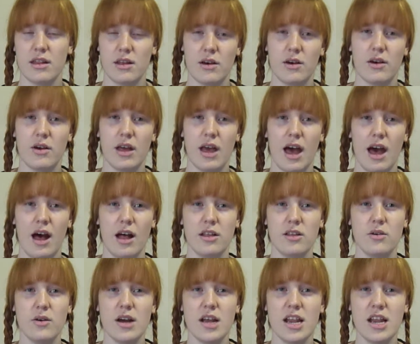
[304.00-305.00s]
So yeah,
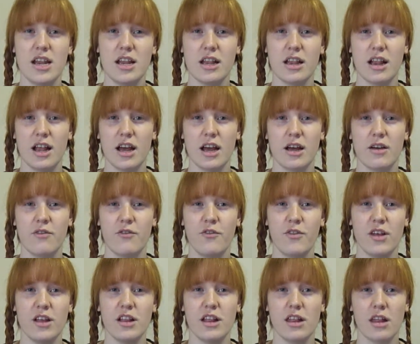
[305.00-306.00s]
although I didn't like
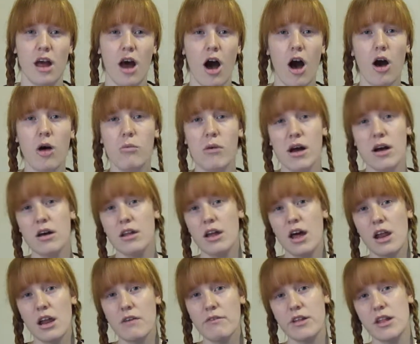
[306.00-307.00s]
feel this, oh my god, I
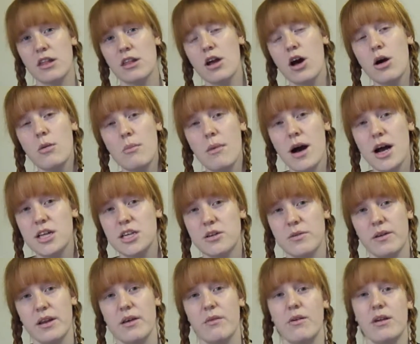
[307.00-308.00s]
love it so much
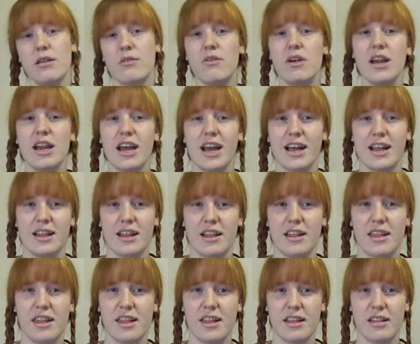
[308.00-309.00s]
when I was reading it,
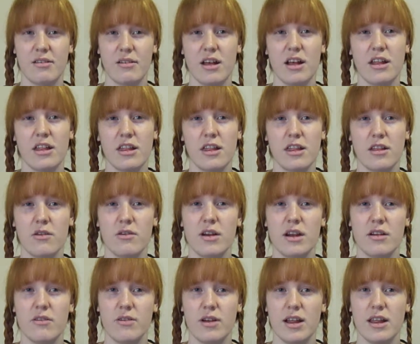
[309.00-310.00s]
that's, it's a story
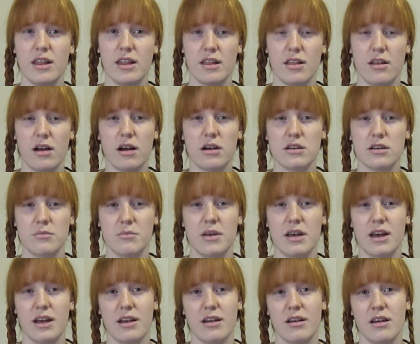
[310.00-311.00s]
that really stuck to me
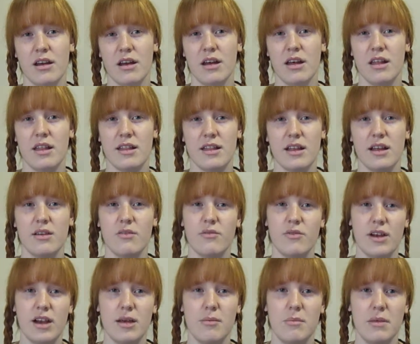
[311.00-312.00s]
and still
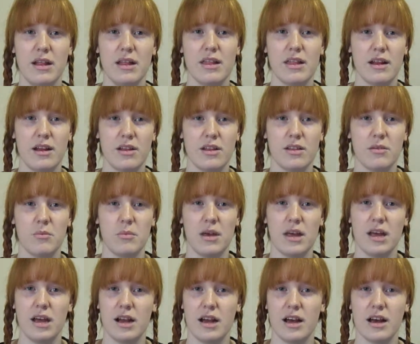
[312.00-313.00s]
really means a lot to me.
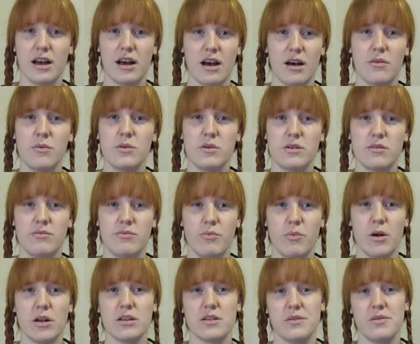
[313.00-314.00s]
Like, I would
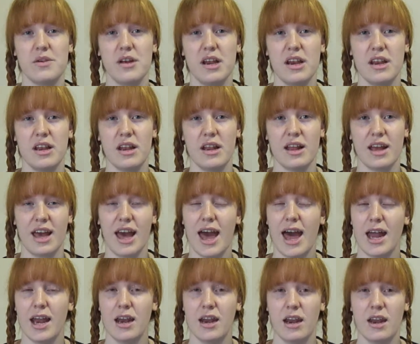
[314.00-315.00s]
want to read it again.
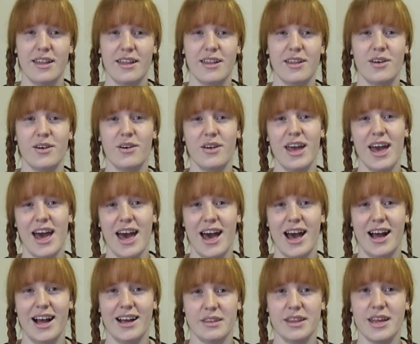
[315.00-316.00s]
So yeah,
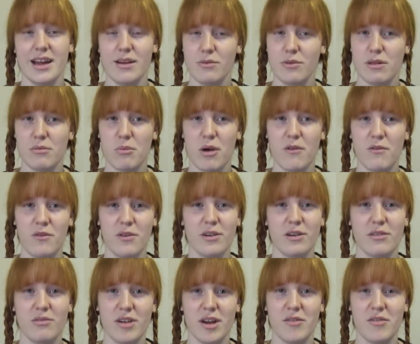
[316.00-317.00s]
that was my
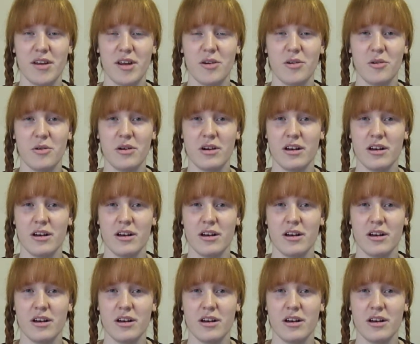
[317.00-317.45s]
first review.